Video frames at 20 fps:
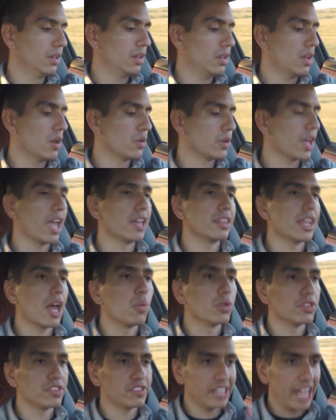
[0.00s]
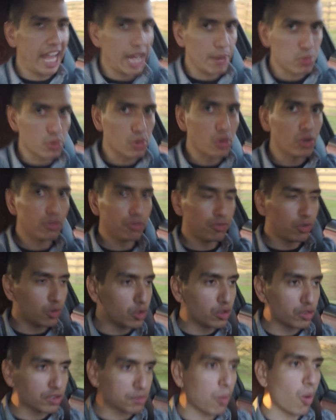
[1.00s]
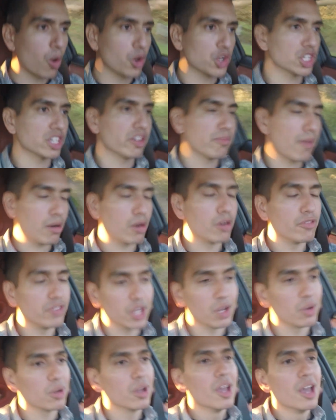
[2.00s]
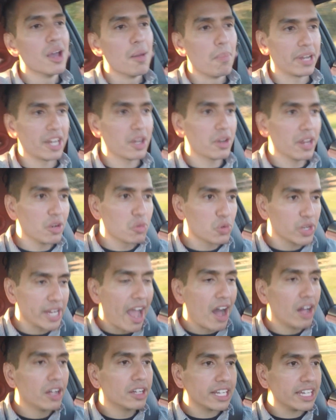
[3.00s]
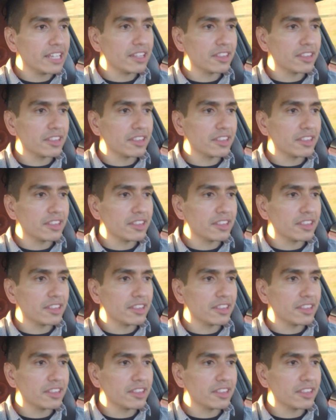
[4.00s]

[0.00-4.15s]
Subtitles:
Okay, and that was the April Fool's portion of my review. But in reality,